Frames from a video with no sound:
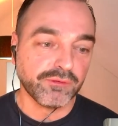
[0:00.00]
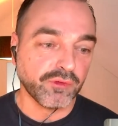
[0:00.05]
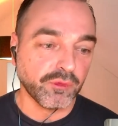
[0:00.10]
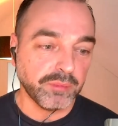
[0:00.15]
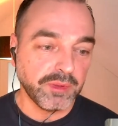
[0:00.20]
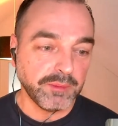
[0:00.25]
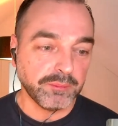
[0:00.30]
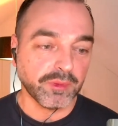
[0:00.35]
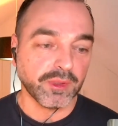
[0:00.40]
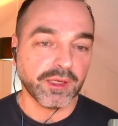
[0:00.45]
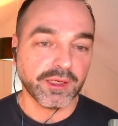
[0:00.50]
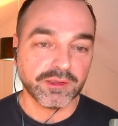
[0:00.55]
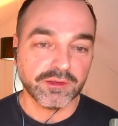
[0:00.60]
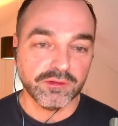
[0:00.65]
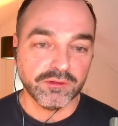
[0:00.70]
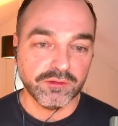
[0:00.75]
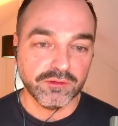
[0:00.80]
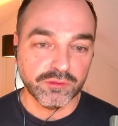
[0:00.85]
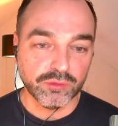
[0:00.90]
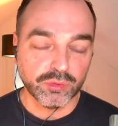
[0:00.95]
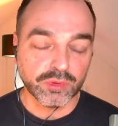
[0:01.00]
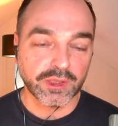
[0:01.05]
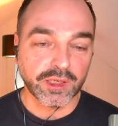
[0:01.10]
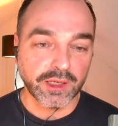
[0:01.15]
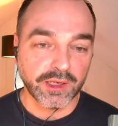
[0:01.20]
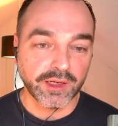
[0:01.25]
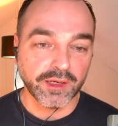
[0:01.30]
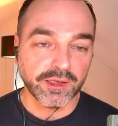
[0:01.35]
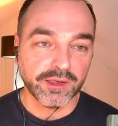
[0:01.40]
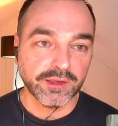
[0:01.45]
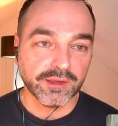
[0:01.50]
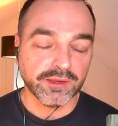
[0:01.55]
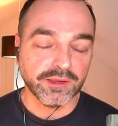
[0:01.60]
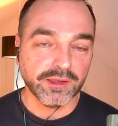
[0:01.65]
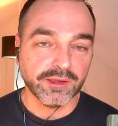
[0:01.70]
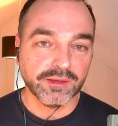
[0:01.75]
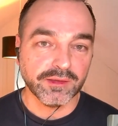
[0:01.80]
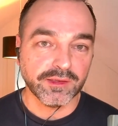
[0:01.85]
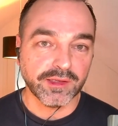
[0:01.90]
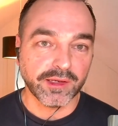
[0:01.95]
for people like you and I,
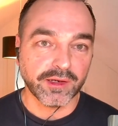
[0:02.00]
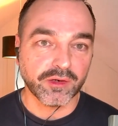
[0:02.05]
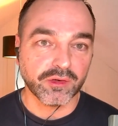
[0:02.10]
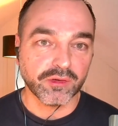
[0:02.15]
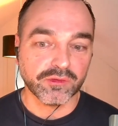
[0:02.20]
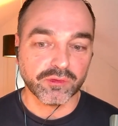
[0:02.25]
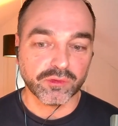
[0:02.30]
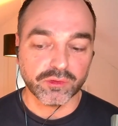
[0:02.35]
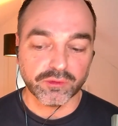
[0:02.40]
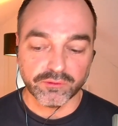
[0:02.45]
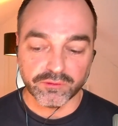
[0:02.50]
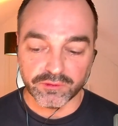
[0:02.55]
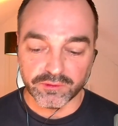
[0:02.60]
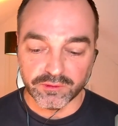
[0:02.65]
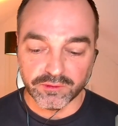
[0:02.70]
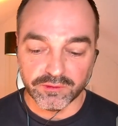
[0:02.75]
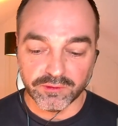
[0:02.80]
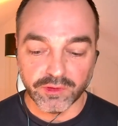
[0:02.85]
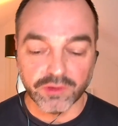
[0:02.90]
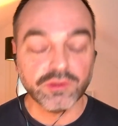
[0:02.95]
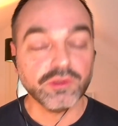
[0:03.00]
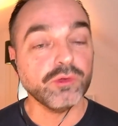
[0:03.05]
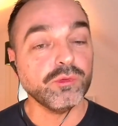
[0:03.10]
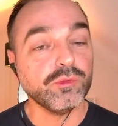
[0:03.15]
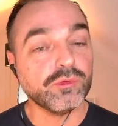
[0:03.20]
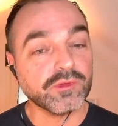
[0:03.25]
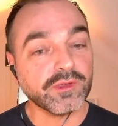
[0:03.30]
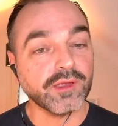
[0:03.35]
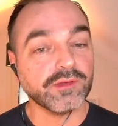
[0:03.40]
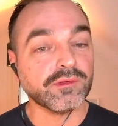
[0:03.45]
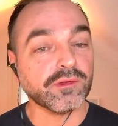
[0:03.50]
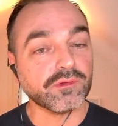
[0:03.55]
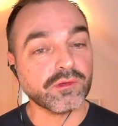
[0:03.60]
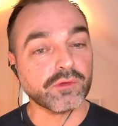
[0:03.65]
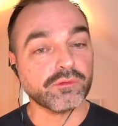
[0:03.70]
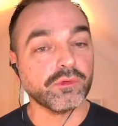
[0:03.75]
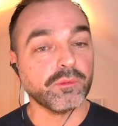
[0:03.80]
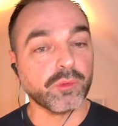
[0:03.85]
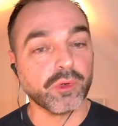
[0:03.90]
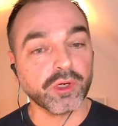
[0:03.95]
and that are sort of, the use cases are
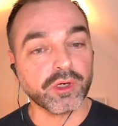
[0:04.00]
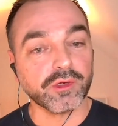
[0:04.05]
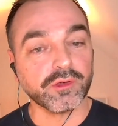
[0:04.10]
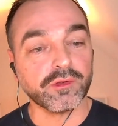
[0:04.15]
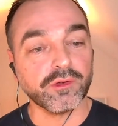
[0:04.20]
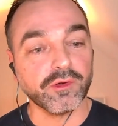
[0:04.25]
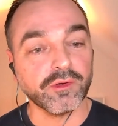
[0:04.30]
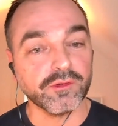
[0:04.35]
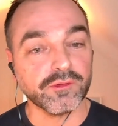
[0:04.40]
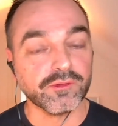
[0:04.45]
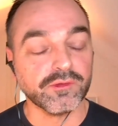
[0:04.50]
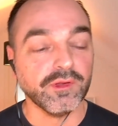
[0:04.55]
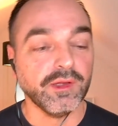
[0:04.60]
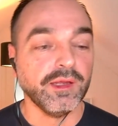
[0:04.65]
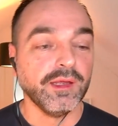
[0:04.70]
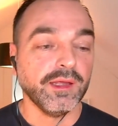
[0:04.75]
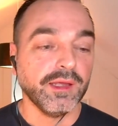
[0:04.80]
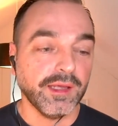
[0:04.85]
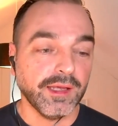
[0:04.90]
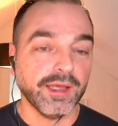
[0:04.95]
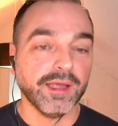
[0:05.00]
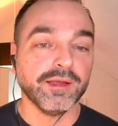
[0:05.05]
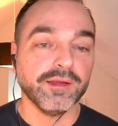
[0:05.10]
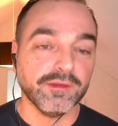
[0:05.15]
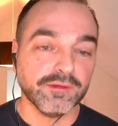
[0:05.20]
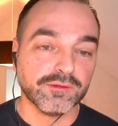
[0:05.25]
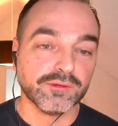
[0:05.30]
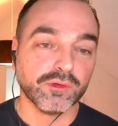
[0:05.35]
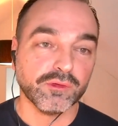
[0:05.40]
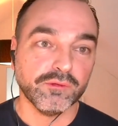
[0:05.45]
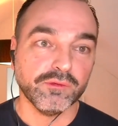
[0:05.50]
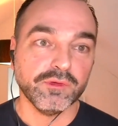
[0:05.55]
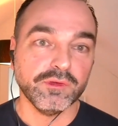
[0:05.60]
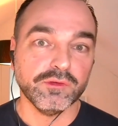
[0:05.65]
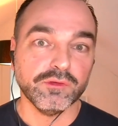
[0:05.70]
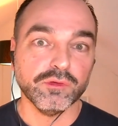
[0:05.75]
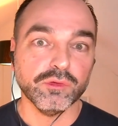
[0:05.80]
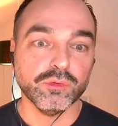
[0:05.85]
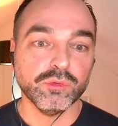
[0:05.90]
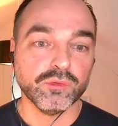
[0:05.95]
for marketers and it's sort of
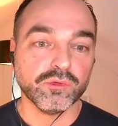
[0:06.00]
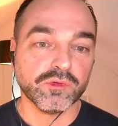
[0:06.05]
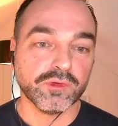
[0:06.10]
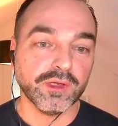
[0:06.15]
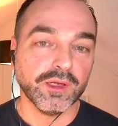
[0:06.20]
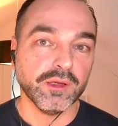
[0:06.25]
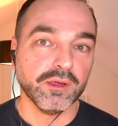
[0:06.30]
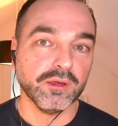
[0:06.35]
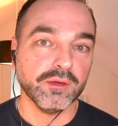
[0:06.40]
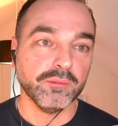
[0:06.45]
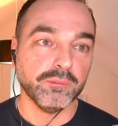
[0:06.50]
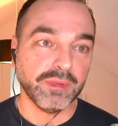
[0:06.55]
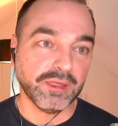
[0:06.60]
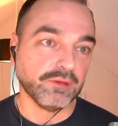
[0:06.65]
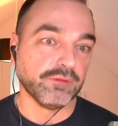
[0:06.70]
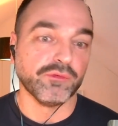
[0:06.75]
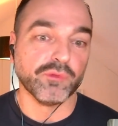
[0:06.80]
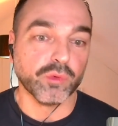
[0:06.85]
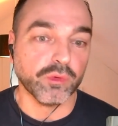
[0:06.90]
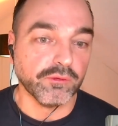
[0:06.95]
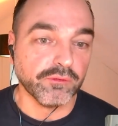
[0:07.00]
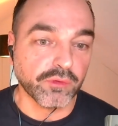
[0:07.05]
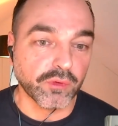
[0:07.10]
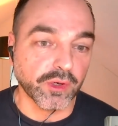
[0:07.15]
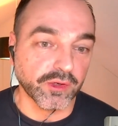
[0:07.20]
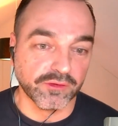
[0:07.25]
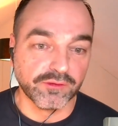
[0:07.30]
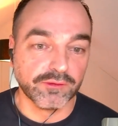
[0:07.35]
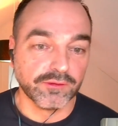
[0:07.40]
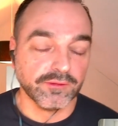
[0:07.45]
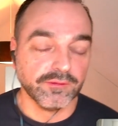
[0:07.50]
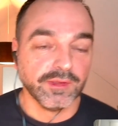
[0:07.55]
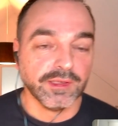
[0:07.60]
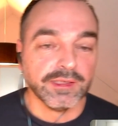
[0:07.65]
used and built for us.